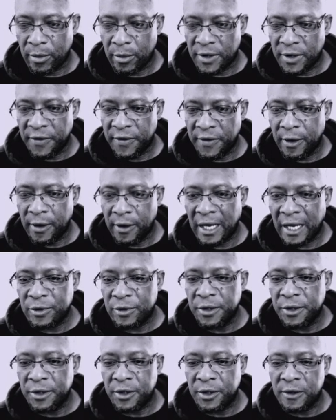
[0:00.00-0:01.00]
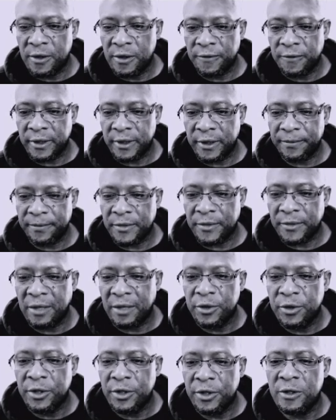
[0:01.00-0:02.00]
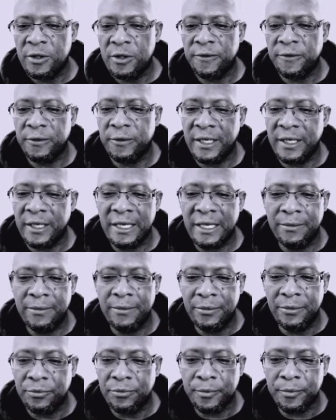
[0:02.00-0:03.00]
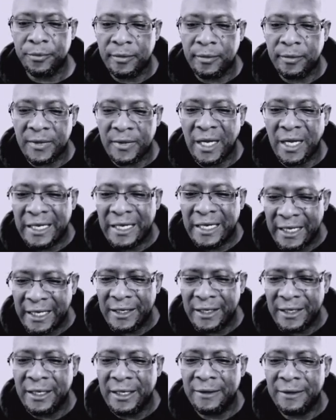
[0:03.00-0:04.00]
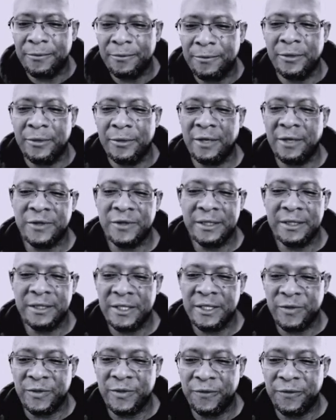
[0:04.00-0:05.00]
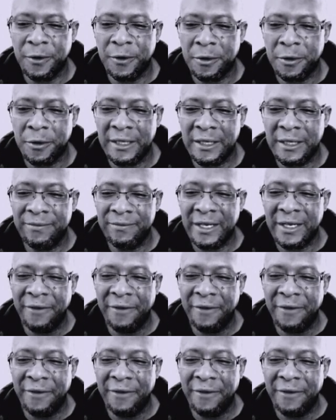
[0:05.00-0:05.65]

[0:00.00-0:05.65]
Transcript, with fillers: you know, I'm going to go for it. I'm going to go for it. I'm. Um, I like it. I've said this before, um, and